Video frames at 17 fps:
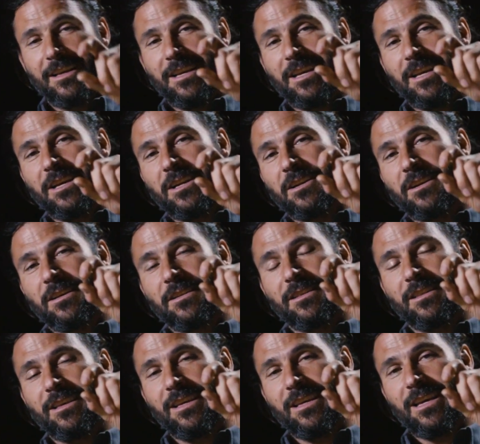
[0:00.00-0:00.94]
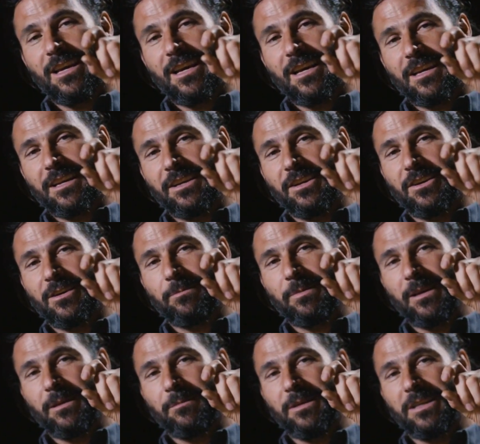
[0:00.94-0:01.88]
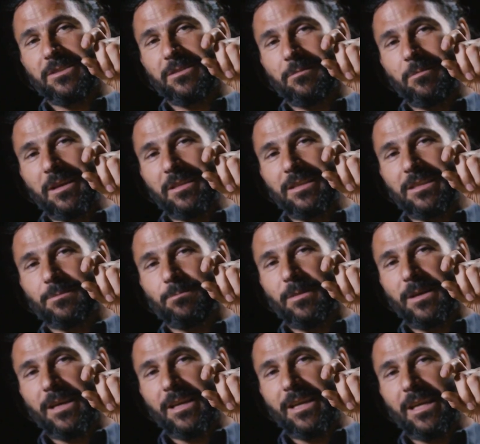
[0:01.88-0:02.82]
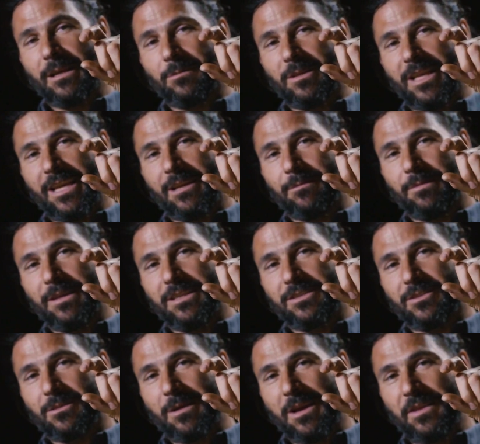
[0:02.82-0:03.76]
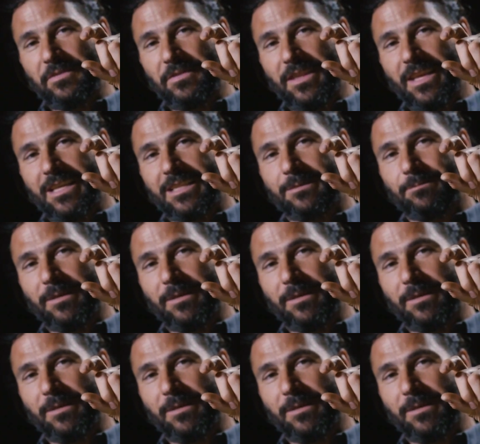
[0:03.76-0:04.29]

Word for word: you know, the uh, European bees are about this big, Himalayan bees are about this